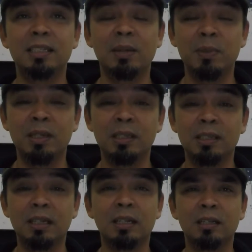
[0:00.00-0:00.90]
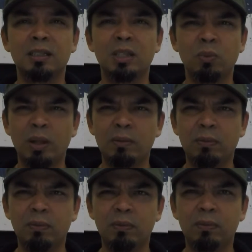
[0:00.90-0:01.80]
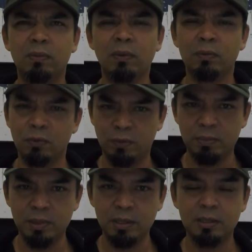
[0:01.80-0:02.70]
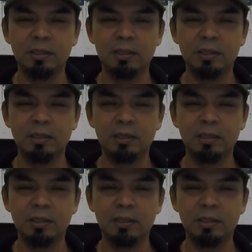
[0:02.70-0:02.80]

coming 12th of November,